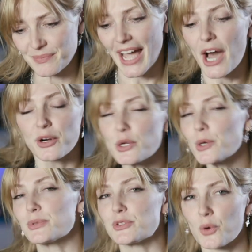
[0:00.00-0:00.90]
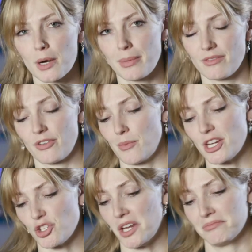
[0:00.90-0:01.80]
How do you absorb
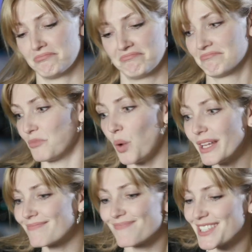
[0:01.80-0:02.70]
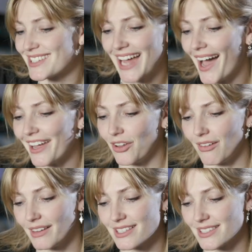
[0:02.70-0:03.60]
information? What
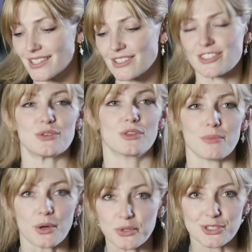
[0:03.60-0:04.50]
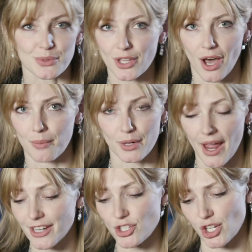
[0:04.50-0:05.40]
style assists you the most with
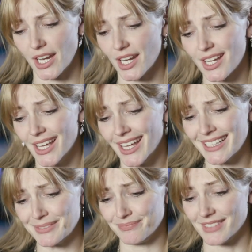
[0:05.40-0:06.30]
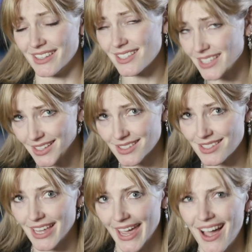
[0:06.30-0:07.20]
comprehension? In this
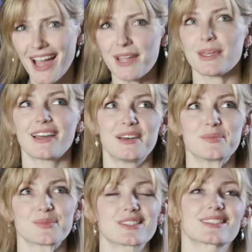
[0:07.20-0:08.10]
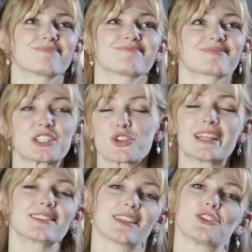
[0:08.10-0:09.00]
sense, AI becomes a
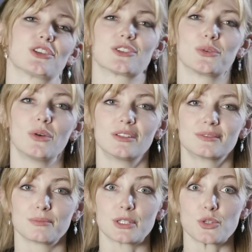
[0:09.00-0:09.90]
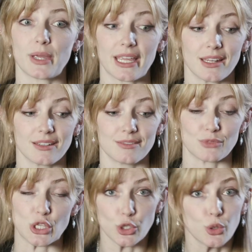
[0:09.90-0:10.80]
translation tool between
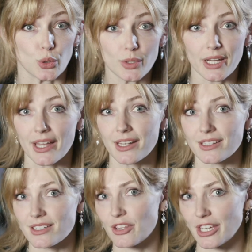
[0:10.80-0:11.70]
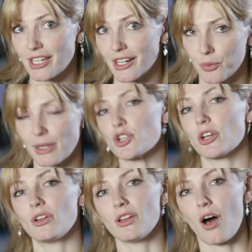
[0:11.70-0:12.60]
you and the
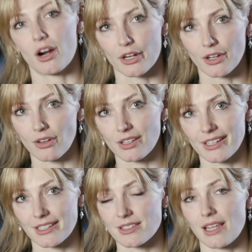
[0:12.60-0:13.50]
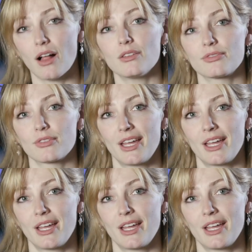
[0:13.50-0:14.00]
original article itself.